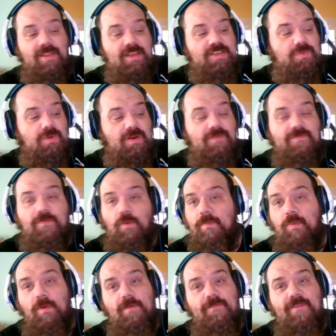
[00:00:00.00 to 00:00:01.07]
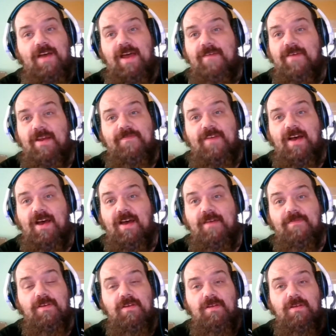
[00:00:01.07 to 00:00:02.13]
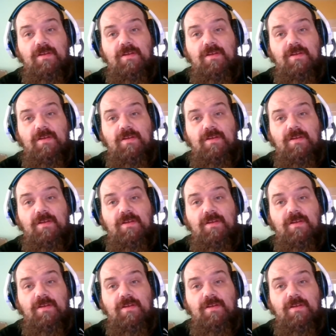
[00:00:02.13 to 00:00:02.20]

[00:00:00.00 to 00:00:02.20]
this one a 4.5 out of 5.